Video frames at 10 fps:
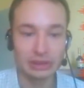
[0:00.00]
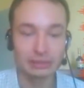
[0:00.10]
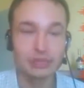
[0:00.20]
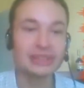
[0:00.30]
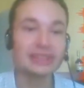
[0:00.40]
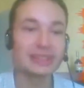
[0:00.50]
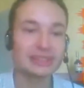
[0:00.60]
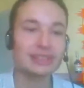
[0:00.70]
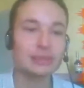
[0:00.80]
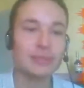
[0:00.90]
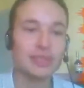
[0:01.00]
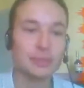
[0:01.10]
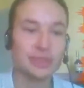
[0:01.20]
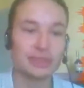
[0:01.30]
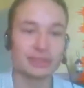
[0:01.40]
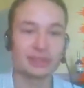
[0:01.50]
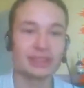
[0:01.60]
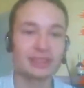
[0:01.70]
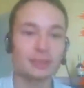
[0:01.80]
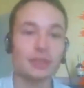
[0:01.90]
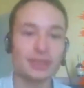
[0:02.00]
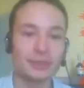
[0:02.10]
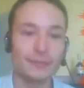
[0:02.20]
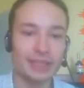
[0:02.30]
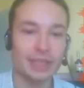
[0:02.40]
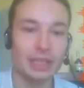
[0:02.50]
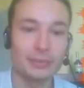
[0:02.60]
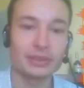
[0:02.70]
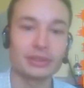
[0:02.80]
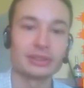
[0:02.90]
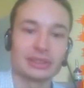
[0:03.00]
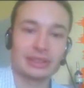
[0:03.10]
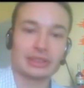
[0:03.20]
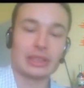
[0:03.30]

But that's the main reason. That's where the fight happened. On that.